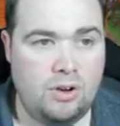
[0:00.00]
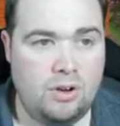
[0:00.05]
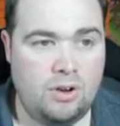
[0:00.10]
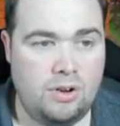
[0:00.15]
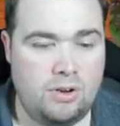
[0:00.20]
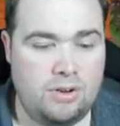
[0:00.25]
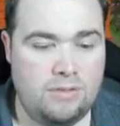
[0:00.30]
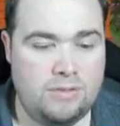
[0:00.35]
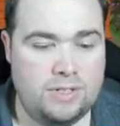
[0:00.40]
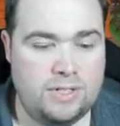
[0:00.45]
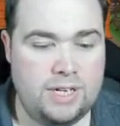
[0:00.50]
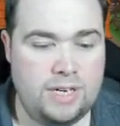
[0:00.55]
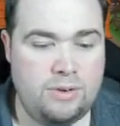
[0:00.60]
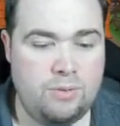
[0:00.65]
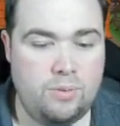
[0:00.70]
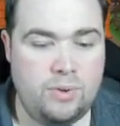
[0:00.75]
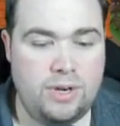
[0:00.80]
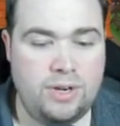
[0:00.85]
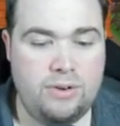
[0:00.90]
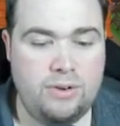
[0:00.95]
Obviously,
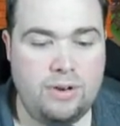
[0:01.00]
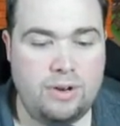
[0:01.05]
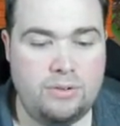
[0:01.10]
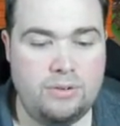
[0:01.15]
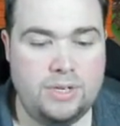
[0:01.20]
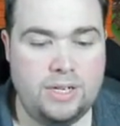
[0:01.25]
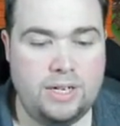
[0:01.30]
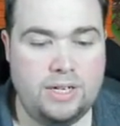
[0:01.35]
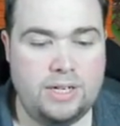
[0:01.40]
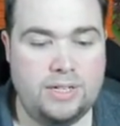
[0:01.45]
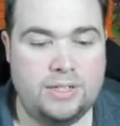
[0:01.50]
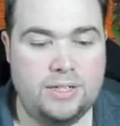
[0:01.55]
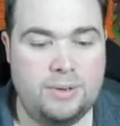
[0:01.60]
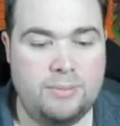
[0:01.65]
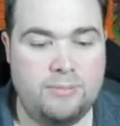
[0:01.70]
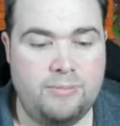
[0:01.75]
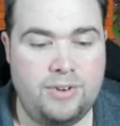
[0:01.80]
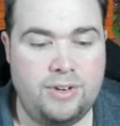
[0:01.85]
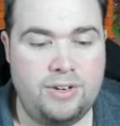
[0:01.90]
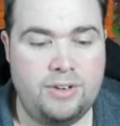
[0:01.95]
when you go to click
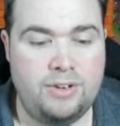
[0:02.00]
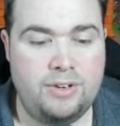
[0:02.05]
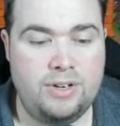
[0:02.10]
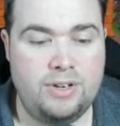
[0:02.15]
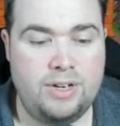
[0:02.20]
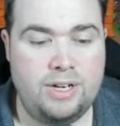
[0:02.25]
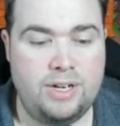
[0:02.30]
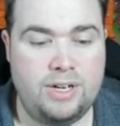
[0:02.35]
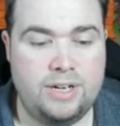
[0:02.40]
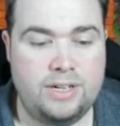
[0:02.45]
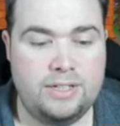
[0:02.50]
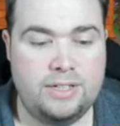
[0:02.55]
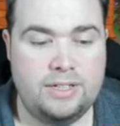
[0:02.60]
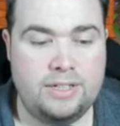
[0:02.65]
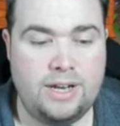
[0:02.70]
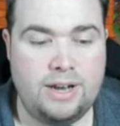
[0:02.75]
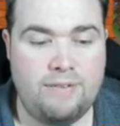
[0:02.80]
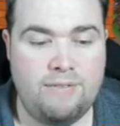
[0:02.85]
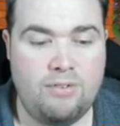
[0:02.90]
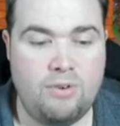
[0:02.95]
something, you can click
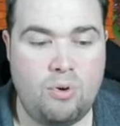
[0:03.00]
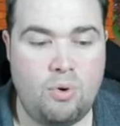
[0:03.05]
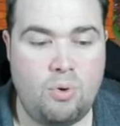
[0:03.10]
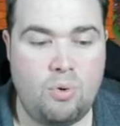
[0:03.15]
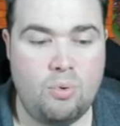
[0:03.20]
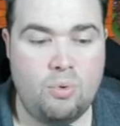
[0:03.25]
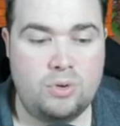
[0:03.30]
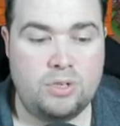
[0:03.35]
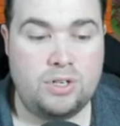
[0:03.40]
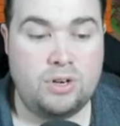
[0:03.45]
gather all, so